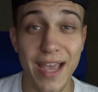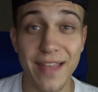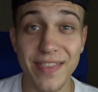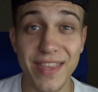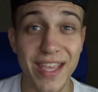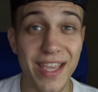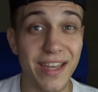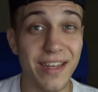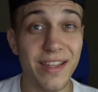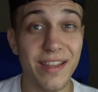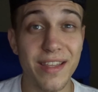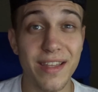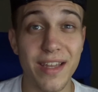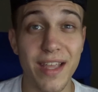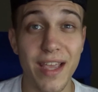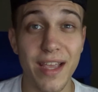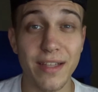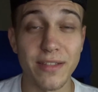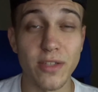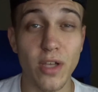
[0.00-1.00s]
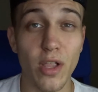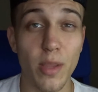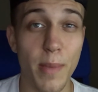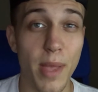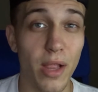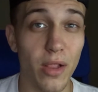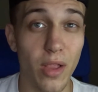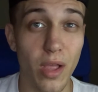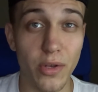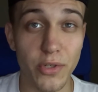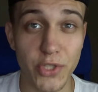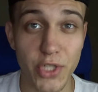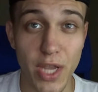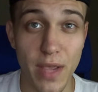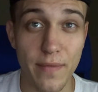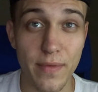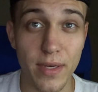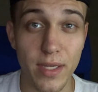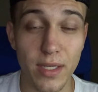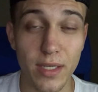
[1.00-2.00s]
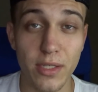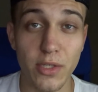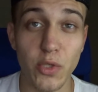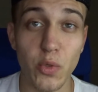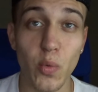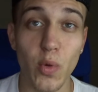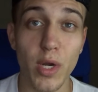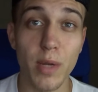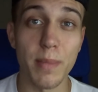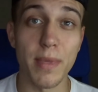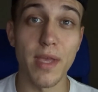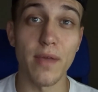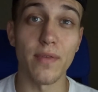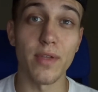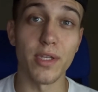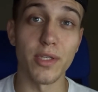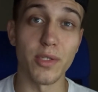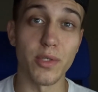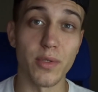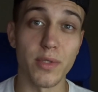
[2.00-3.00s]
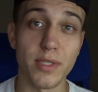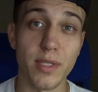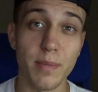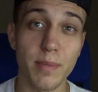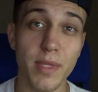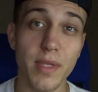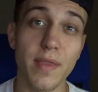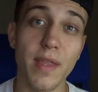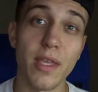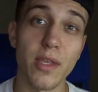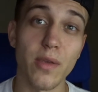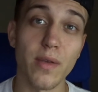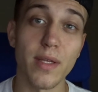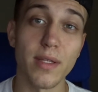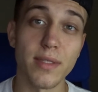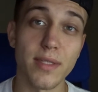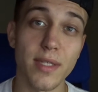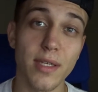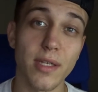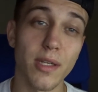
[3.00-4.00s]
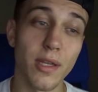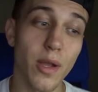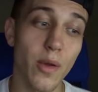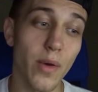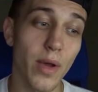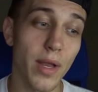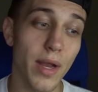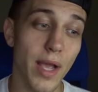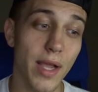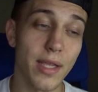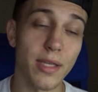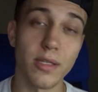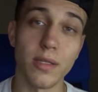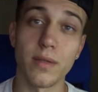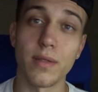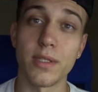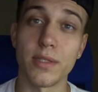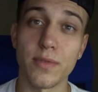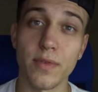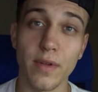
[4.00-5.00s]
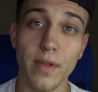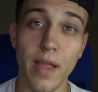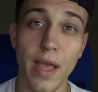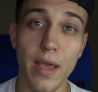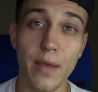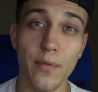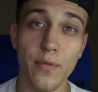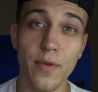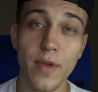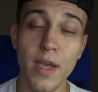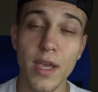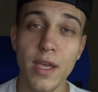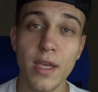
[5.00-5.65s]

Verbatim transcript: At the end of the day, it's all about longevity. You want to be able to do something that you can say, you know what, I could do this for life.